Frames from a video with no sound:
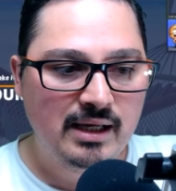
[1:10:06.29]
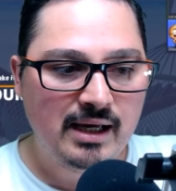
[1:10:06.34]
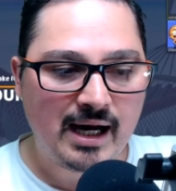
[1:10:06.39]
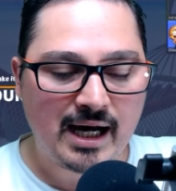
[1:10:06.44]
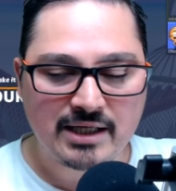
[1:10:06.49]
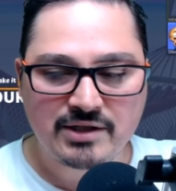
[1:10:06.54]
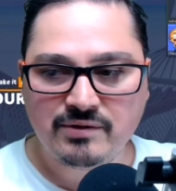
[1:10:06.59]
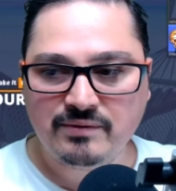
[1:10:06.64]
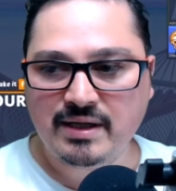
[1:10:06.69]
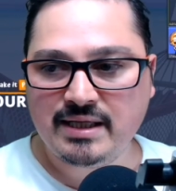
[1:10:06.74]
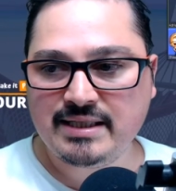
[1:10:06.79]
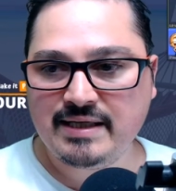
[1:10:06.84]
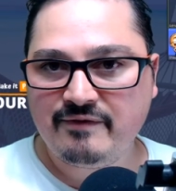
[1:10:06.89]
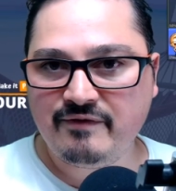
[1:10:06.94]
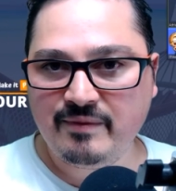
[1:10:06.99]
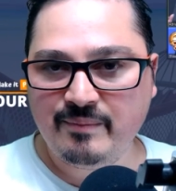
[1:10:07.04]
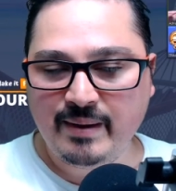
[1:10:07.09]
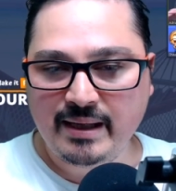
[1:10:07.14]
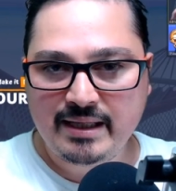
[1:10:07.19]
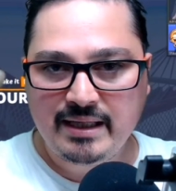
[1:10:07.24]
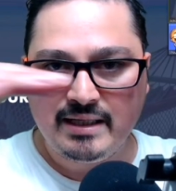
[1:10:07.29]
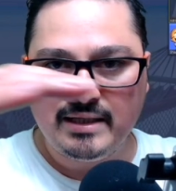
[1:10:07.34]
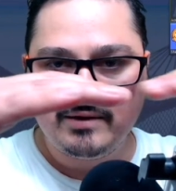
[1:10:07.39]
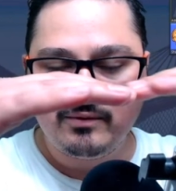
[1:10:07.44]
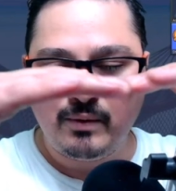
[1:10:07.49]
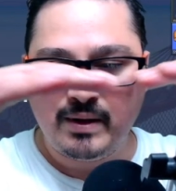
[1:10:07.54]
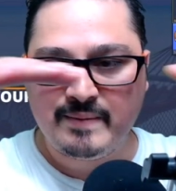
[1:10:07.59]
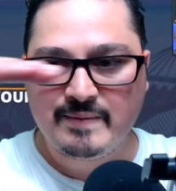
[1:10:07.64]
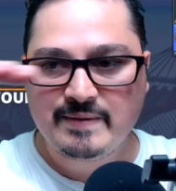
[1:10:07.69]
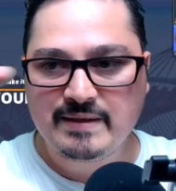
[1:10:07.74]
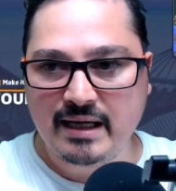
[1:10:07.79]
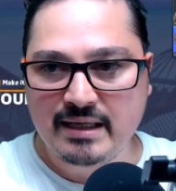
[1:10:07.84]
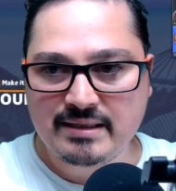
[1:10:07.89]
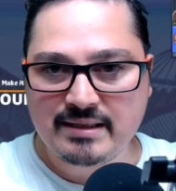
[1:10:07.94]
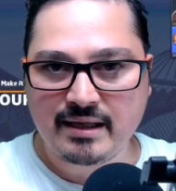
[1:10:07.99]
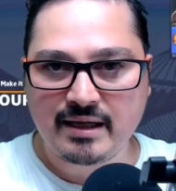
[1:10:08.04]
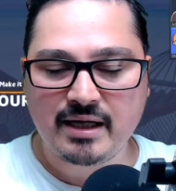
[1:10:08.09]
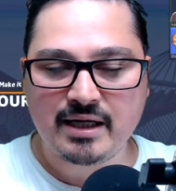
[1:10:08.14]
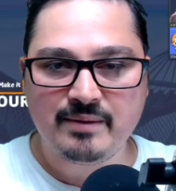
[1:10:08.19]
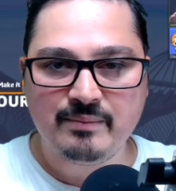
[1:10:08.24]
As soon as everybody's websites
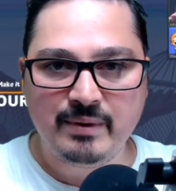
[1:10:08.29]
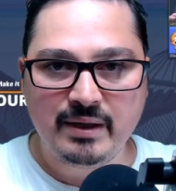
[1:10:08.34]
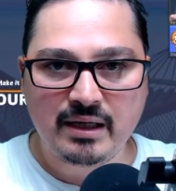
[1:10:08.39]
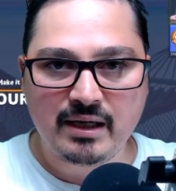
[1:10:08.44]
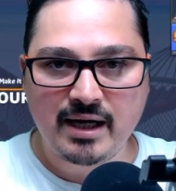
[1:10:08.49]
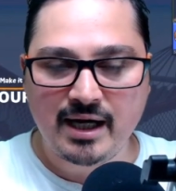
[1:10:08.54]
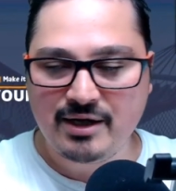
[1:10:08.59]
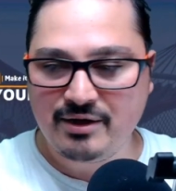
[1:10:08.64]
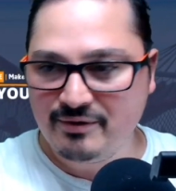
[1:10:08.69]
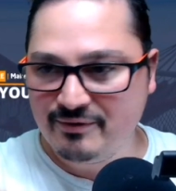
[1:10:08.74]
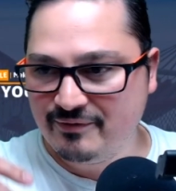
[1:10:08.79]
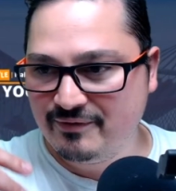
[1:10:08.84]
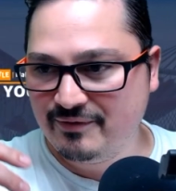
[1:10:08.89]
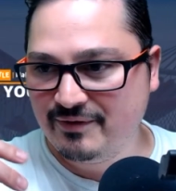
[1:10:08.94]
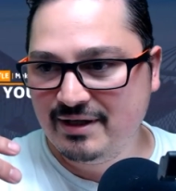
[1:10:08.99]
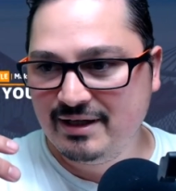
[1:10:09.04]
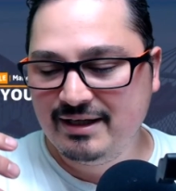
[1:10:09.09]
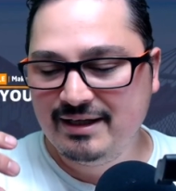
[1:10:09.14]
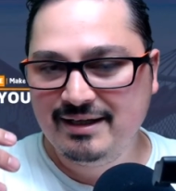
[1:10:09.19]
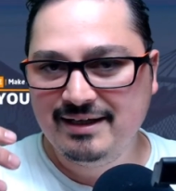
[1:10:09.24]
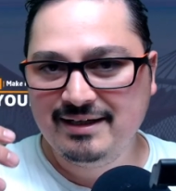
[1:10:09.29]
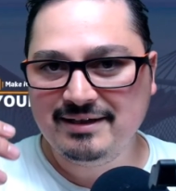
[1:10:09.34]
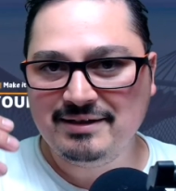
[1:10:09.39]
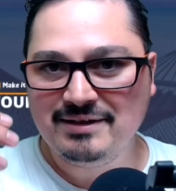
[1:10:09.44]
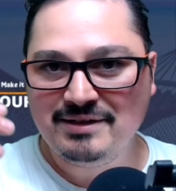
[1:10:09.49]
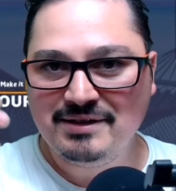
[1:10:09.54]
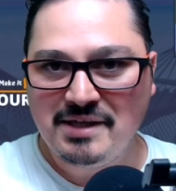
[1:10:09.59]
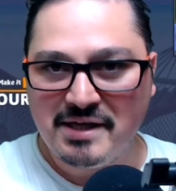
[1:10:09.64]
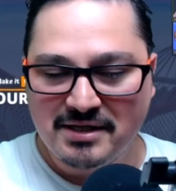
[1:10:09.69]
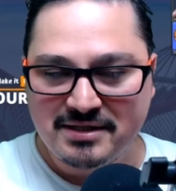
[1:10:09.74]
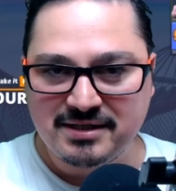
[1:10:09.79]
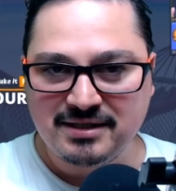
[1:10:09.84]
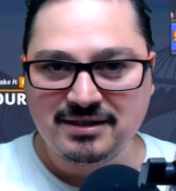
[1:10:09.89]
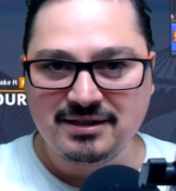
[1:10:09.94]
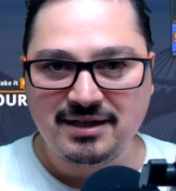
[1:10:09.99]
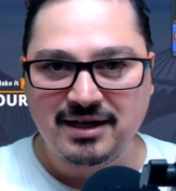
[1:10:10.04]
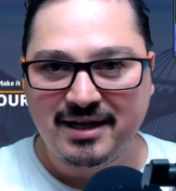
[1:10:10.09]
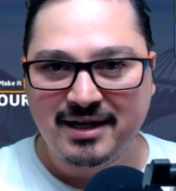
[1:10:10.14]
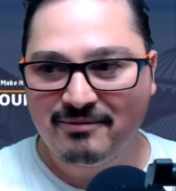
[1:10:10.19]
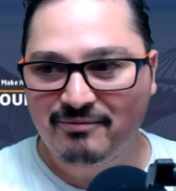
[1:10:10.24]
they're gonna be kind of
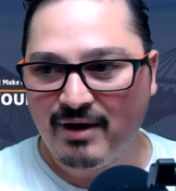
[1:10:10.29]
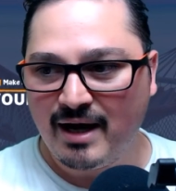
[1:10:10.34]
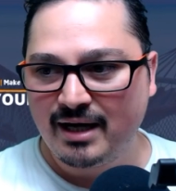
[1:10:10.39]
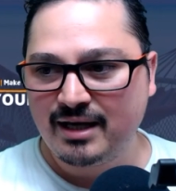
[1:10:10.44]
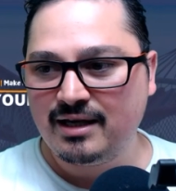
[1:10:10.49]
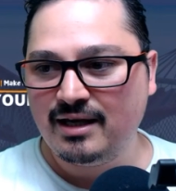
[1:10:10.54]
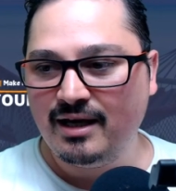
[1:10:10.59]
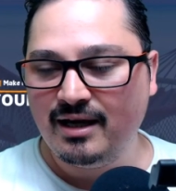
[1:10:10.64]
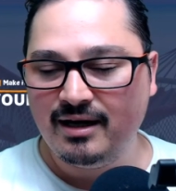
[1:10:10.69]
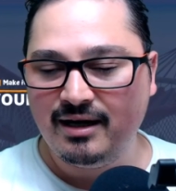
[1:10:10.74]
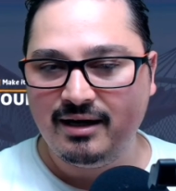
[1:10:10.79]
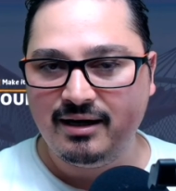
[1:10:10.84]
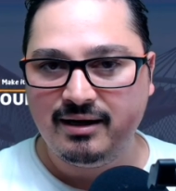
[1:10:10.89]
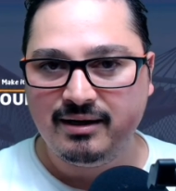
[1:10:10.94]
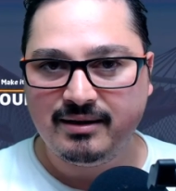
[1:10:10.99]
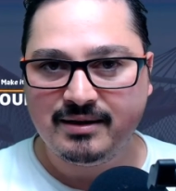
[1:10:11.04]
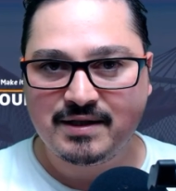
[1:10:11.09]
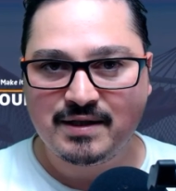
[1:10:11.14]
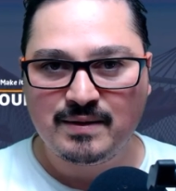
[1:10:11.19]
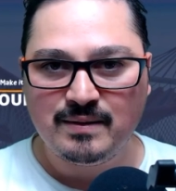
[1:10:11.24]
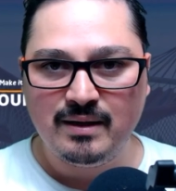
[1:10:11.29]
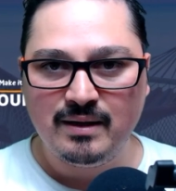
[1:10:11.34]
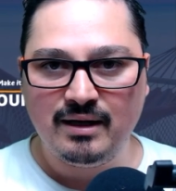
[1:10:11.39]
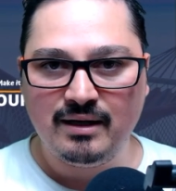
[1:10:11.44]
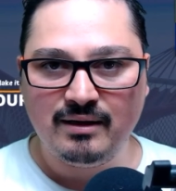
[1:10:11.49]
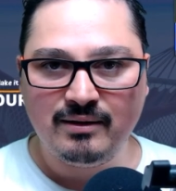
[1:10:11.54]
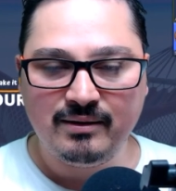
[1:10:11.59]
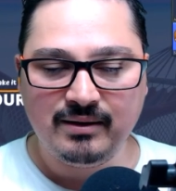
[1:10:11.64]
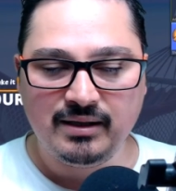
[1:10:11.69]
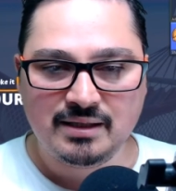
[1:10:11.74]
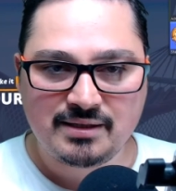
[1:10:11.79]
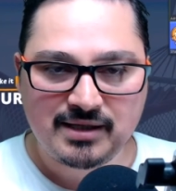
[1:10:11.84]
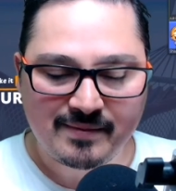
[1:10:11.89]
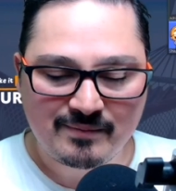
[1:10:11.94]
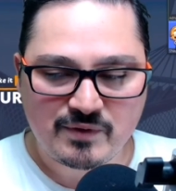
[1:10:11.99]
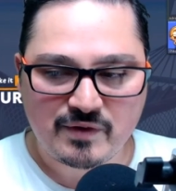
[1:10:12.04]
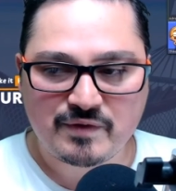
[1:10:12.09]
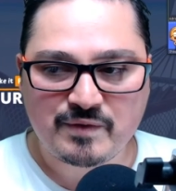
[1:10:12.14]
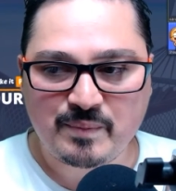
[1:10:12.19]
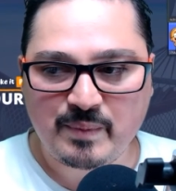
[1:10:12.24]
decently ranked uh, uh, in
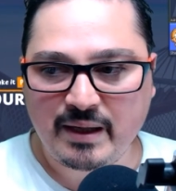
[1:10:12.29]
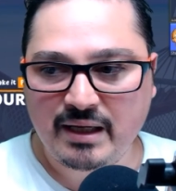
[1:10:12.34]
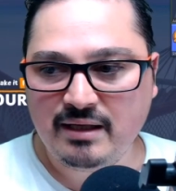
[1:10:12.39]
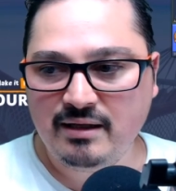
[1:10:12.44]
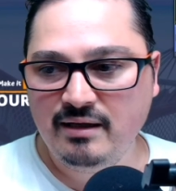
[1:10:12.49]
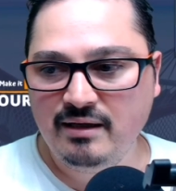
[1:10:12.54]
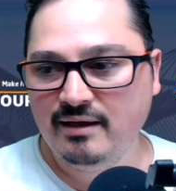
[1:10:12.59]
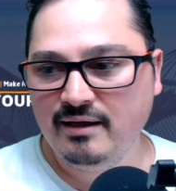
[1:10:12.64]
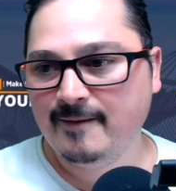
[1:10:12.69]
terms of speed,